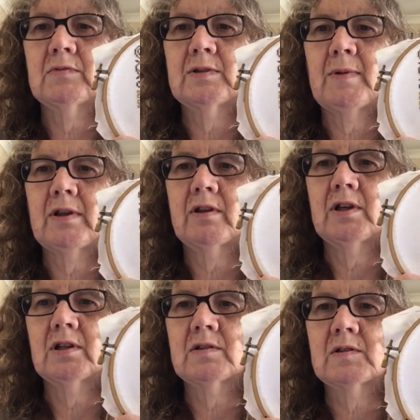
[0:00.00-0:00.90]
some other
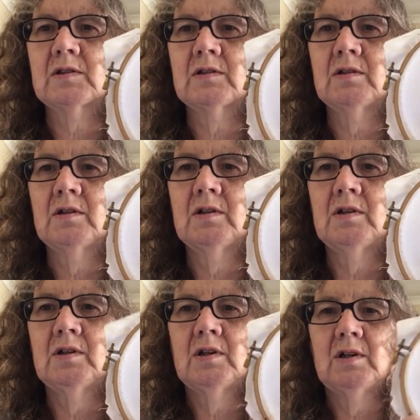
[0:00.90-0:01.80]
things.
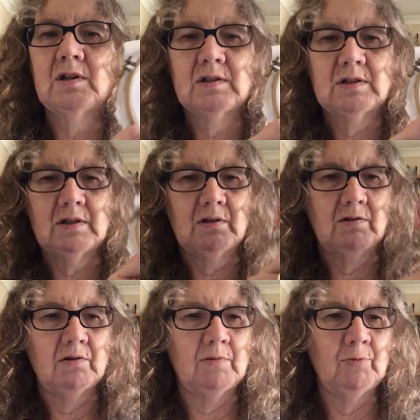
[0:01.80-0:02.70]
So
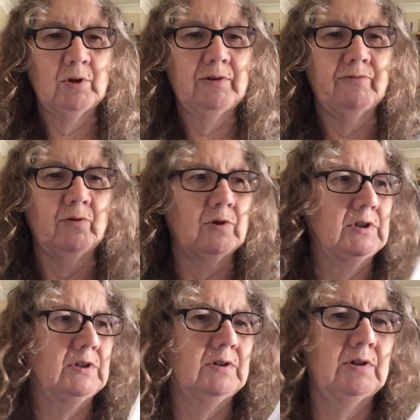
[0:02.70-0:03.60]
I'm looking forward
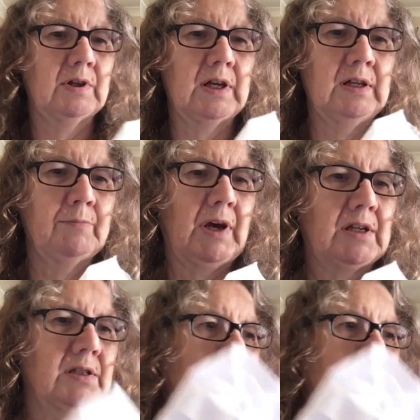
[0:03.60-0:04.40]
to getting back to